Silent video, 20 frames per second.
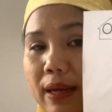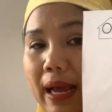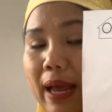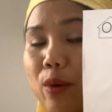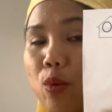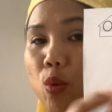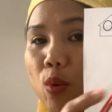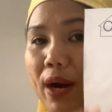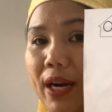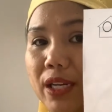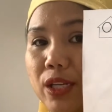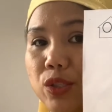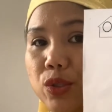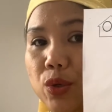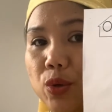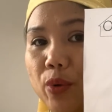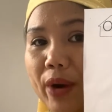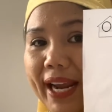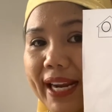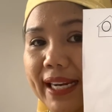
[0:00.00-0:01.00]
I want you to
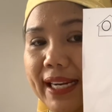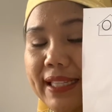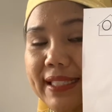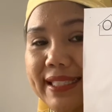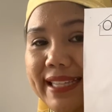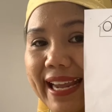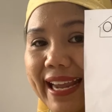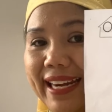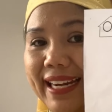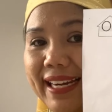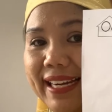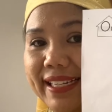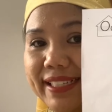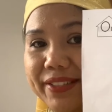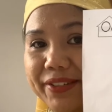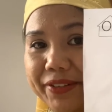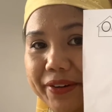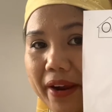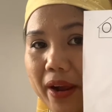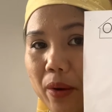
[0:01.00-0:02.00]
write 10
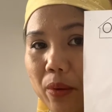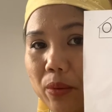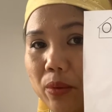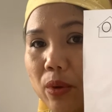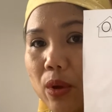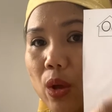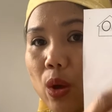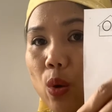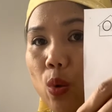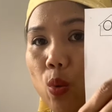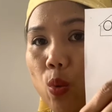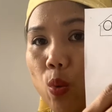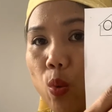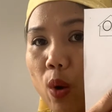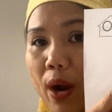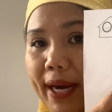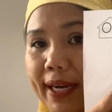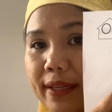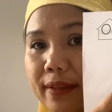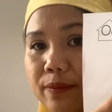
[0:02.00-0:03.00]
letter out.
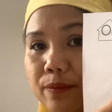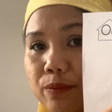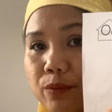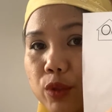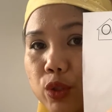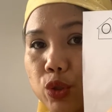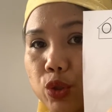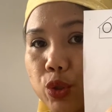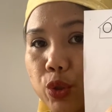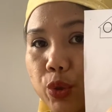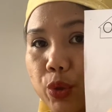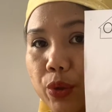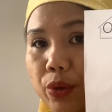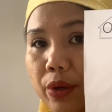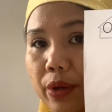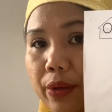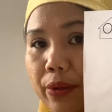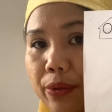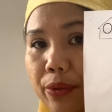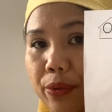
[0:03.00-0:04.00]
1,
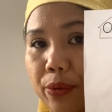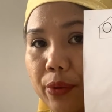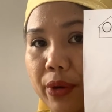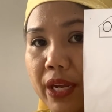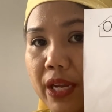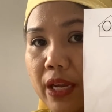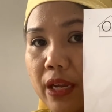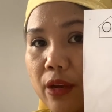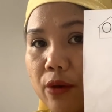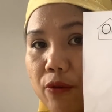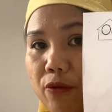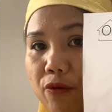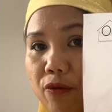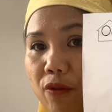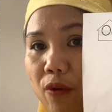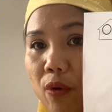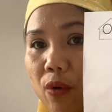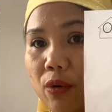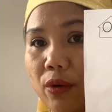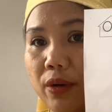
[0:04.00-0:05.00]
2, 3,
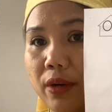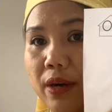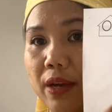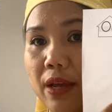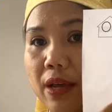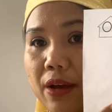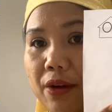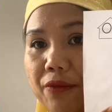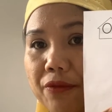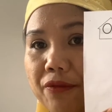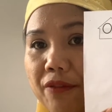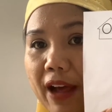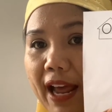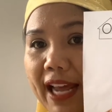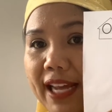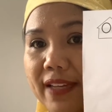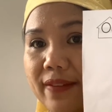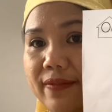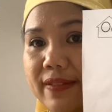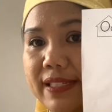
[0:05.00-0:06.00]
4,
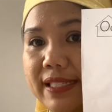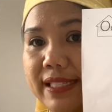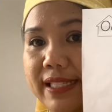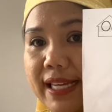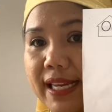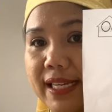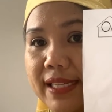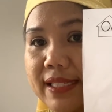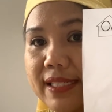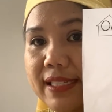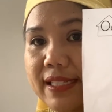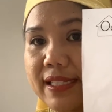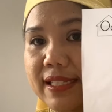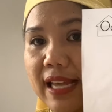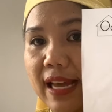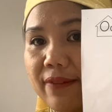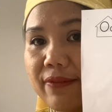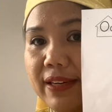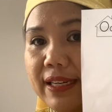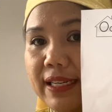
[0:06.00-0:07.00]
5, 6,
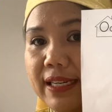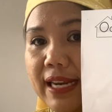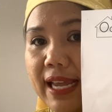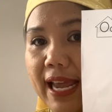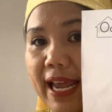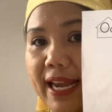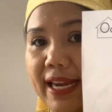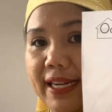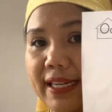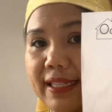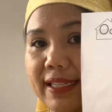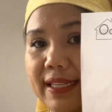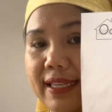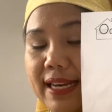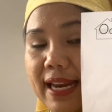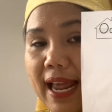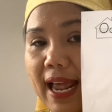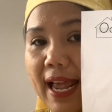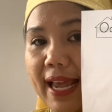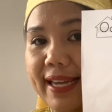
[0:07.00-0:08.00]
7, 8,
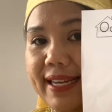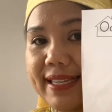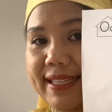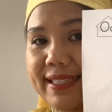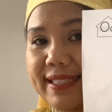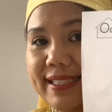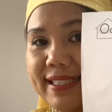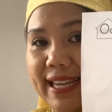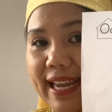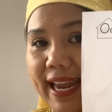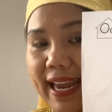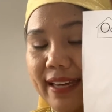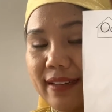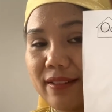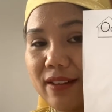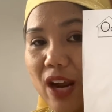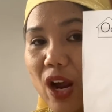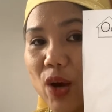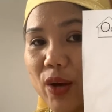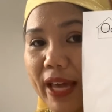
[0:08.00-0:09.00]
9, 10.
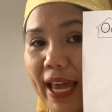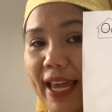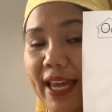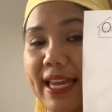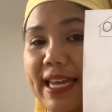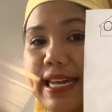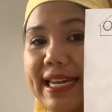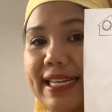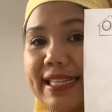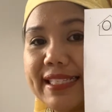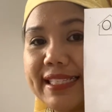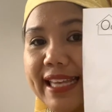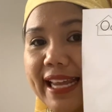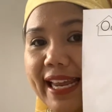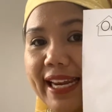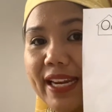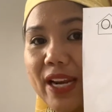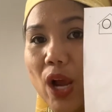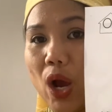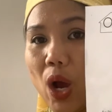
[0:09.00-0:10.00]
Okay,
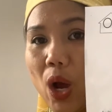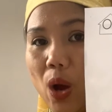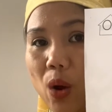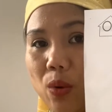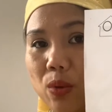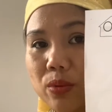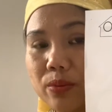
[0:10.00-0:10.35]
10 O. Oh.